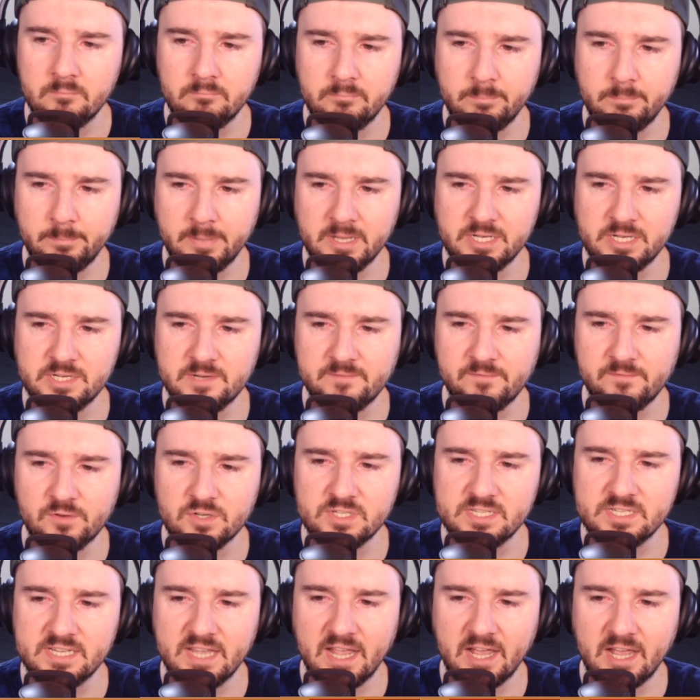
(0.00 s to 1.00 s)
Pitching for
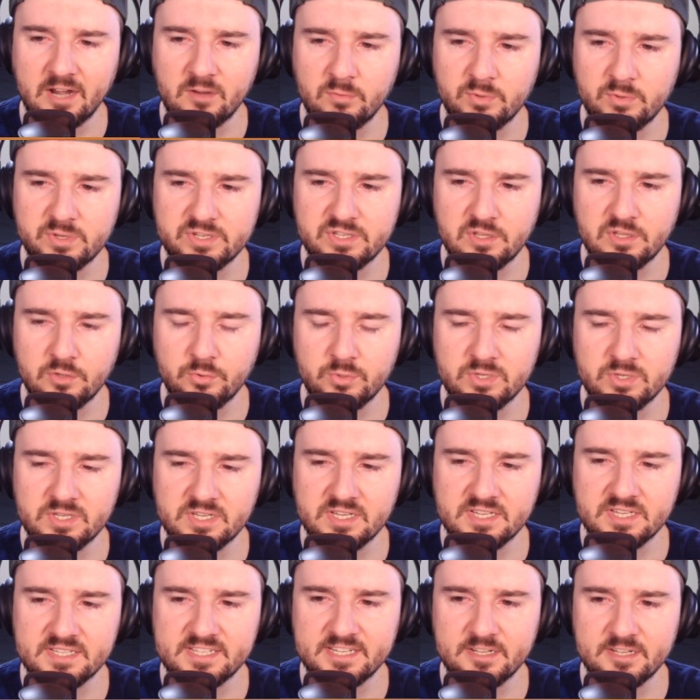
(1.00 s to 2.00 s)
Seattle was Luis
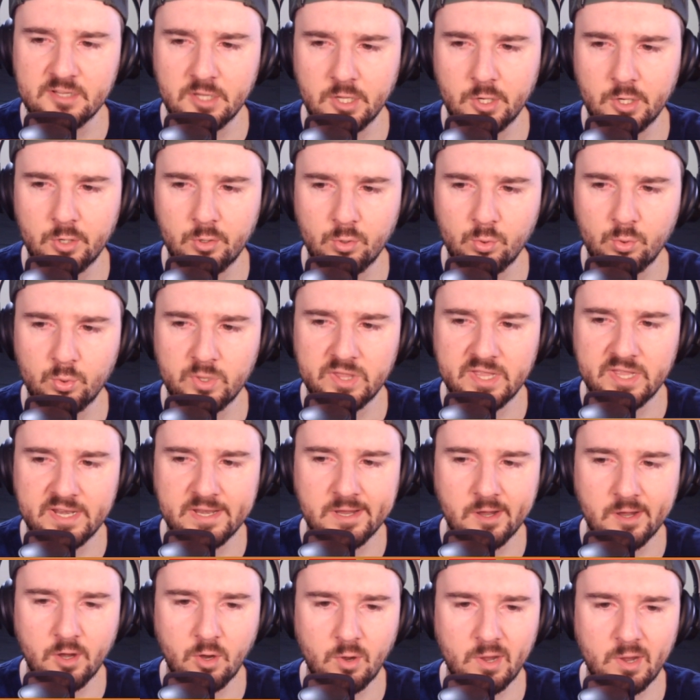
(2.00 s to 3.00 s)
Castillo with an
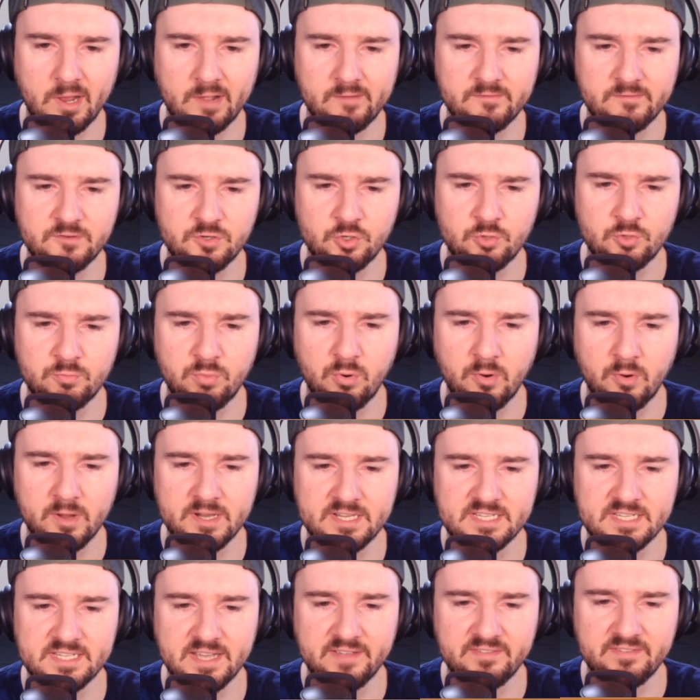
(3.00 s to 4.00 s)
ERA of
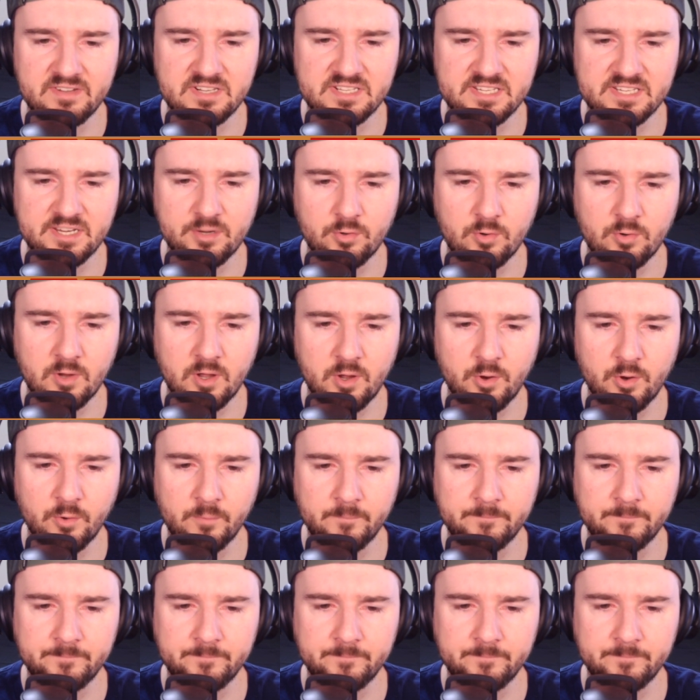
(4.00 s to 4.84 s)
2.70.